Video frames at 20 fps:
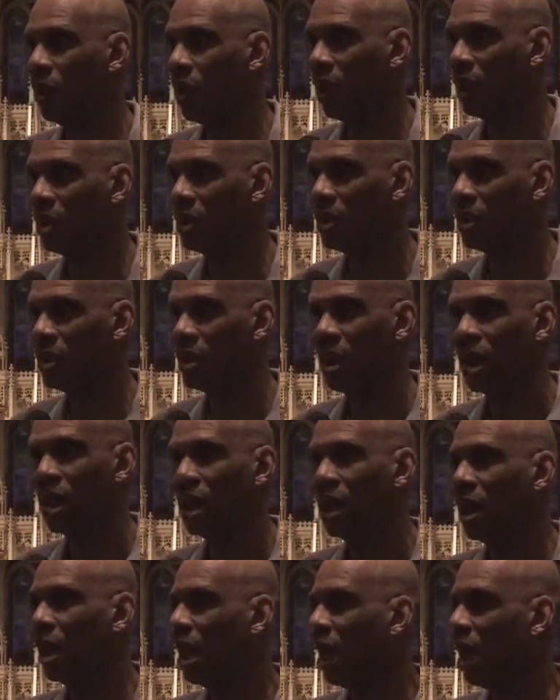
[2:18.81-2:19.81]
runs,
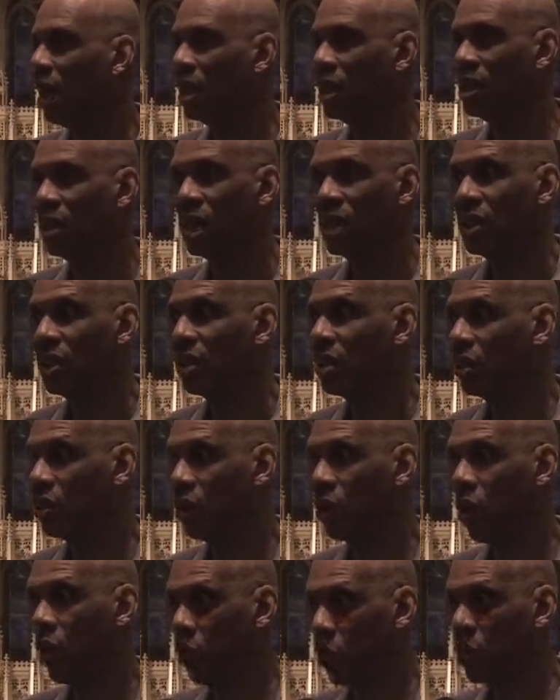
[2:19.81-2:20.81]
and it
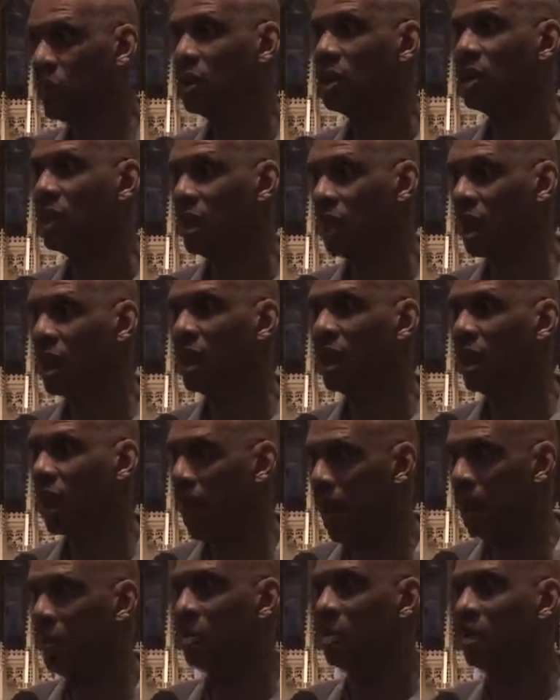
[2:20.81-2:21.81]
just coincidentally
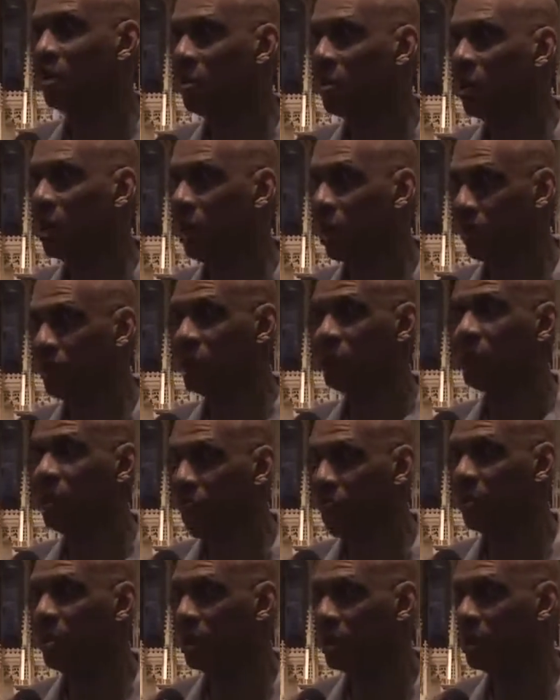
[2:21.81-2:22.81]
happened to be of the
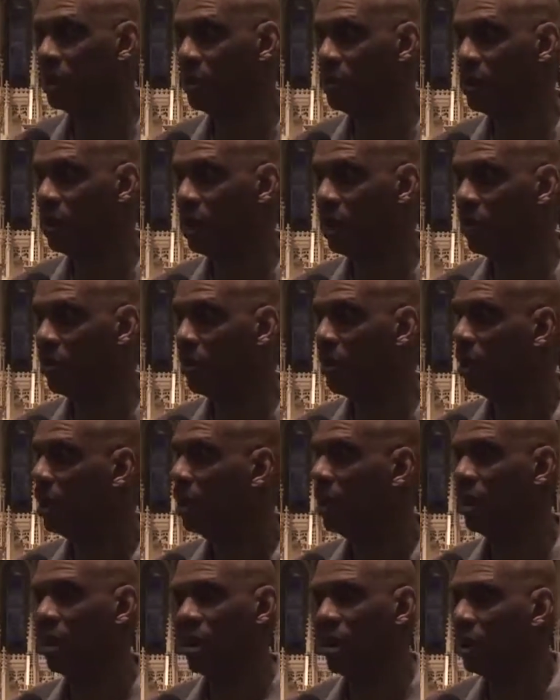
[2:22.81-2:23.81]
championship team.
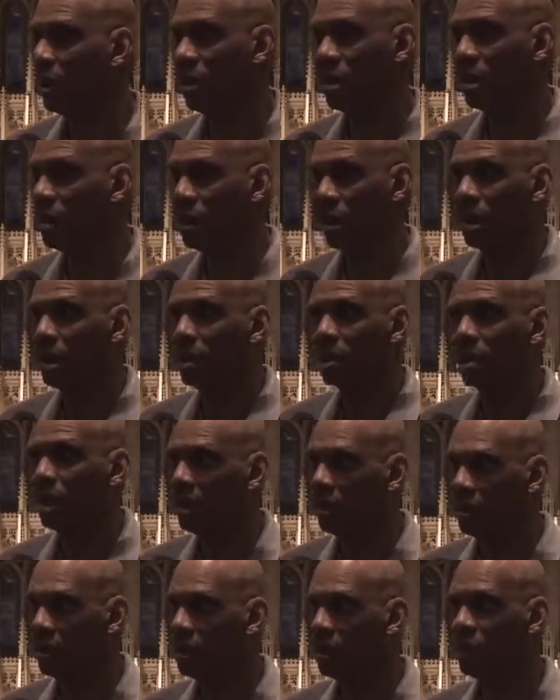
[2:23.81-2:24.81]

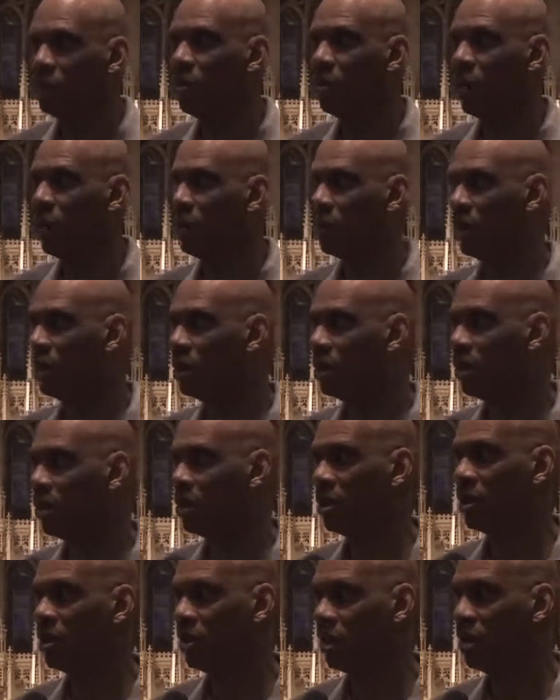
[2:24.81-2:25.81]
A
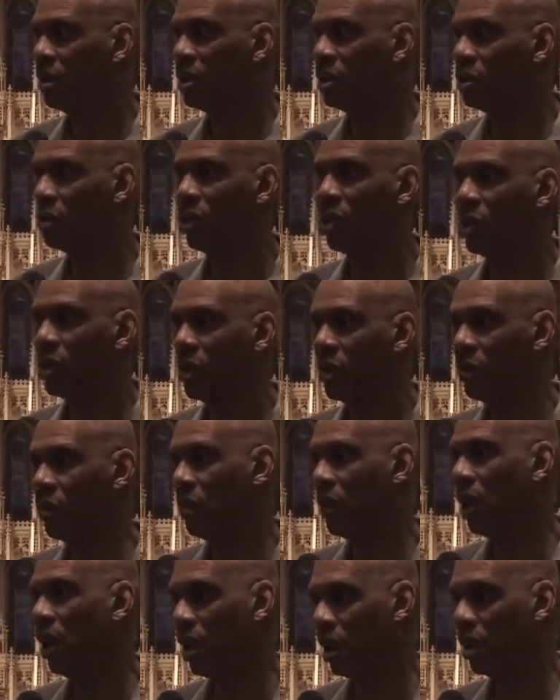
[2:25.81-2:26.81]
tremendous stroke of
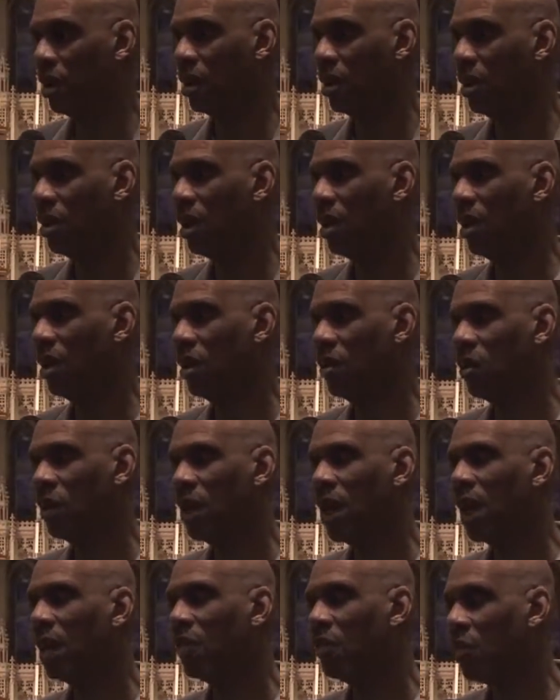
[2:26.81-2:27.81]
luck. We
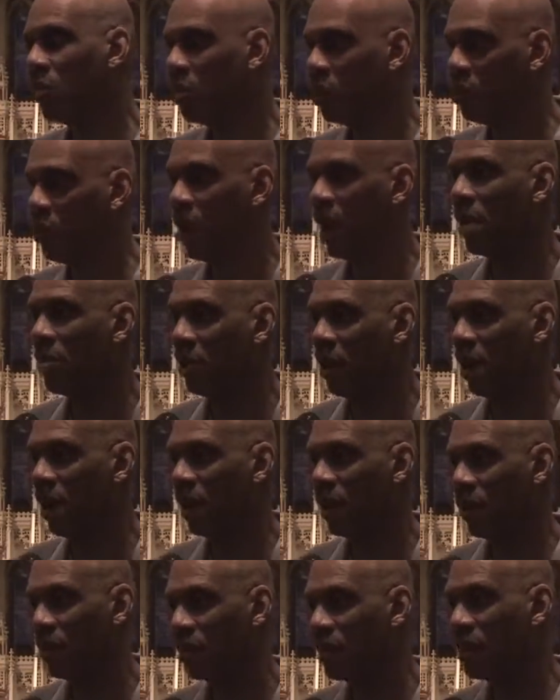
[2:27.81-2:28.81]
got it from a
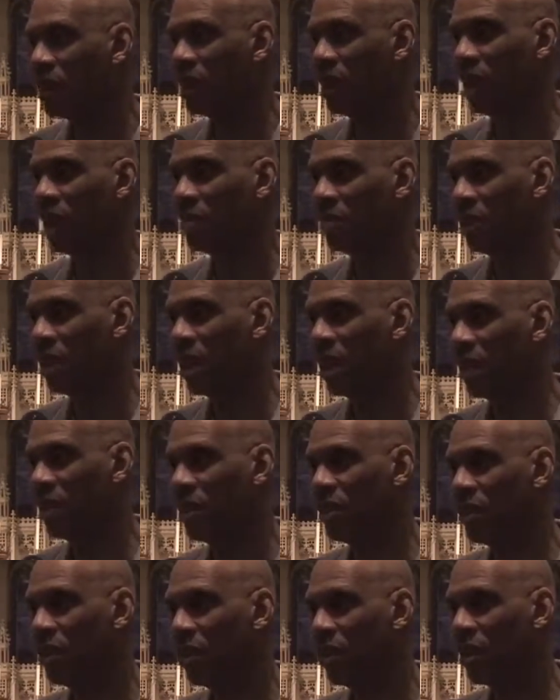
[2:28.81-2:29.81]
rabbi who lives in upstate
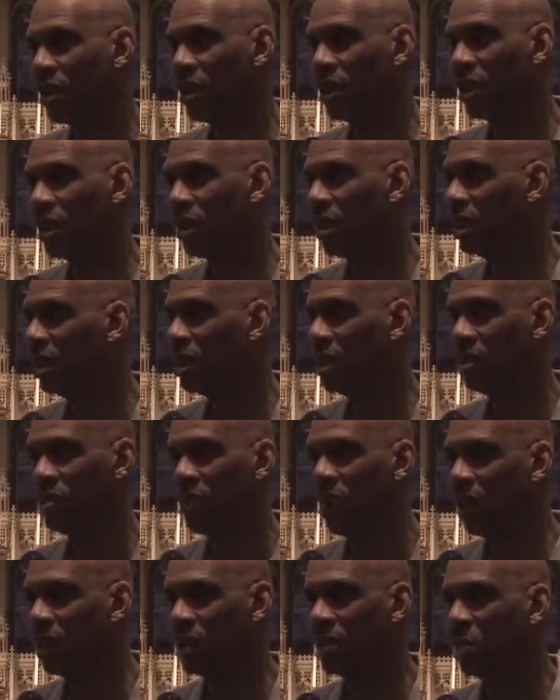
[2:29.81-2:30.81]
New York. He's a
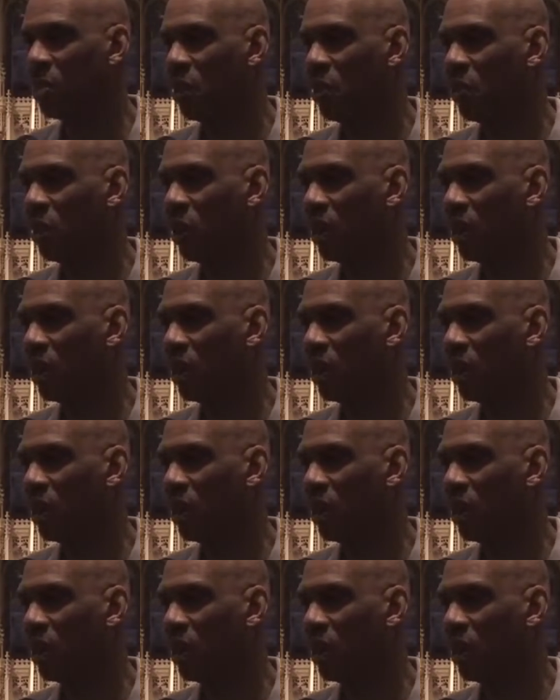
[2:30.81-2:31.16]
basketball